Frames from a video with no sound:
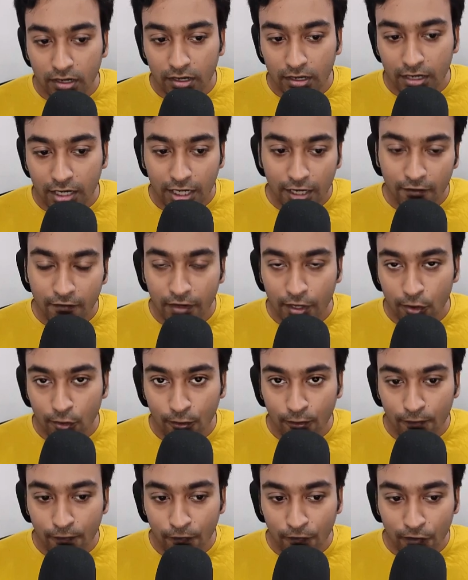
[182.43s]
give a role
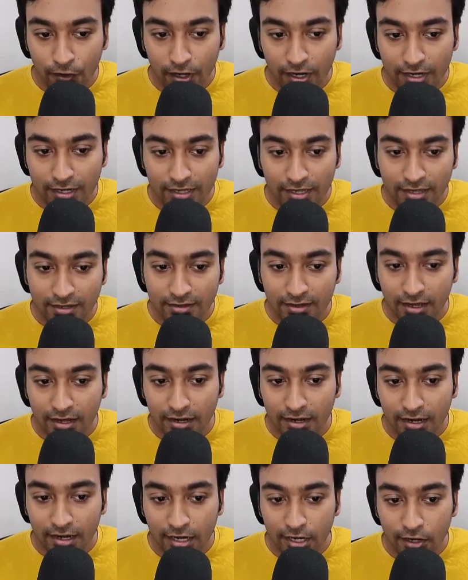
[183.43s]
for it. These are
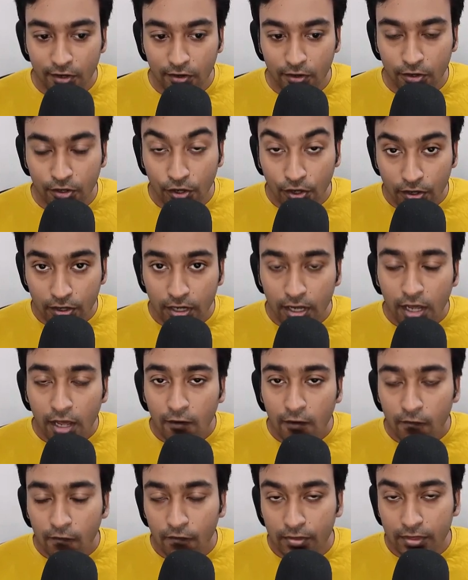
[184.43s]
really good.
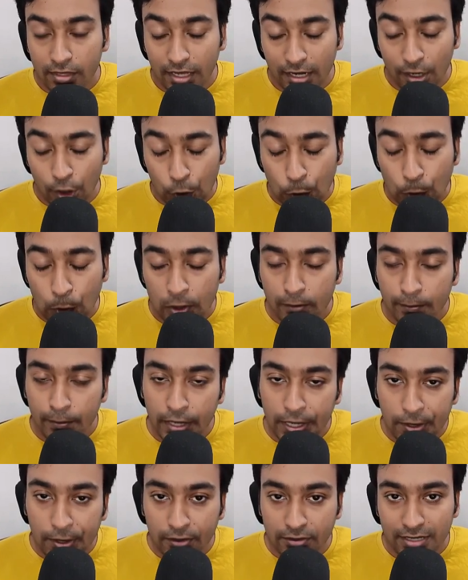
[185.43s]
The role
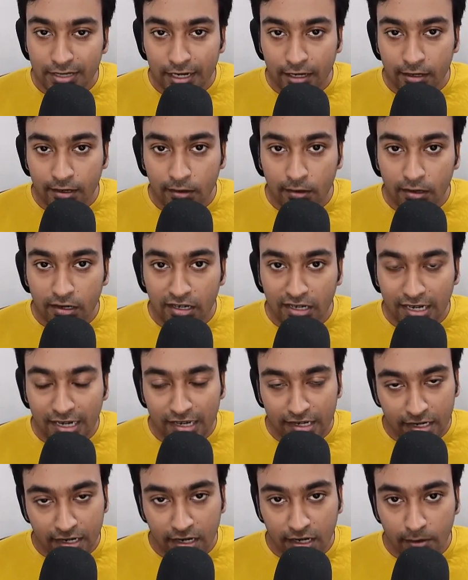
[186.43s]
because it
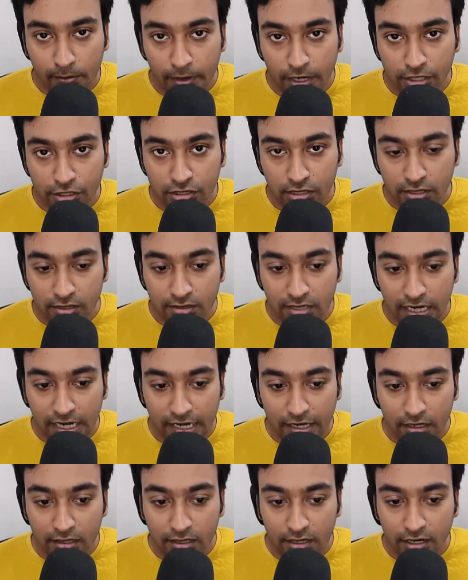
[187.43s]
clearly mentions the
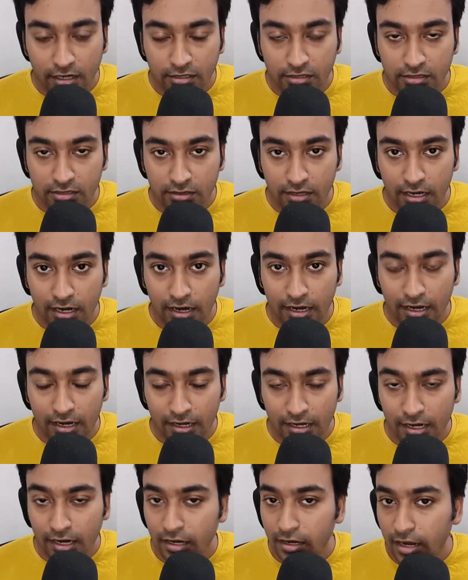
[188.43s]
intent
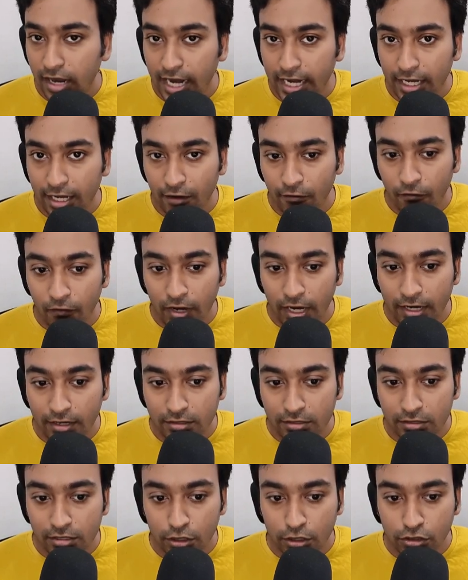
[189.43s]
intent and give
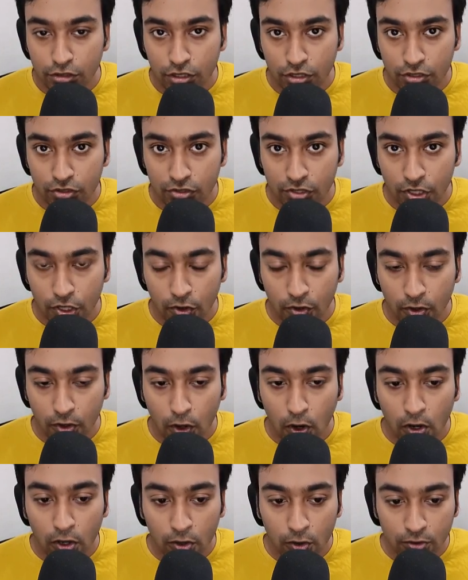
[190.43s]
instructions to your
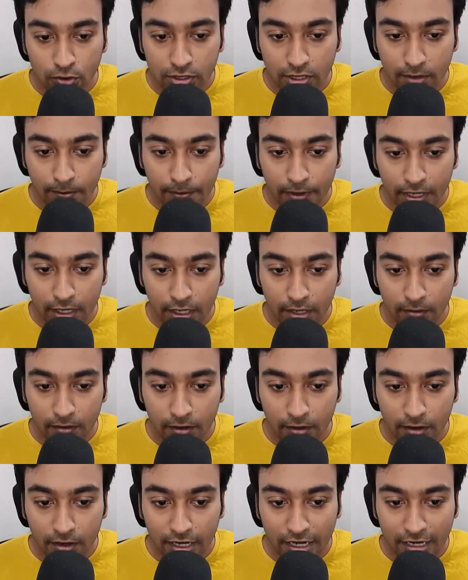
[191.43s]
auto GPT
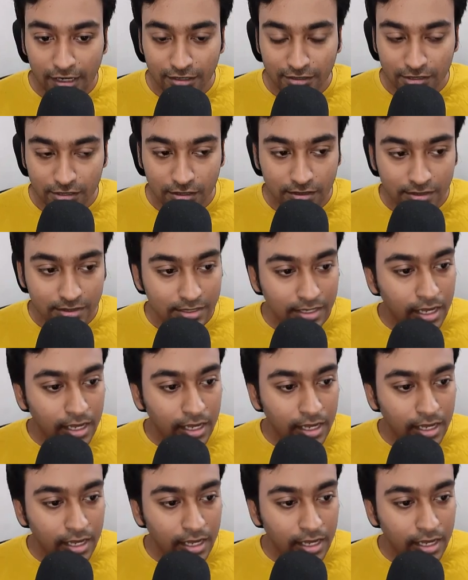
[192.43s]
instance.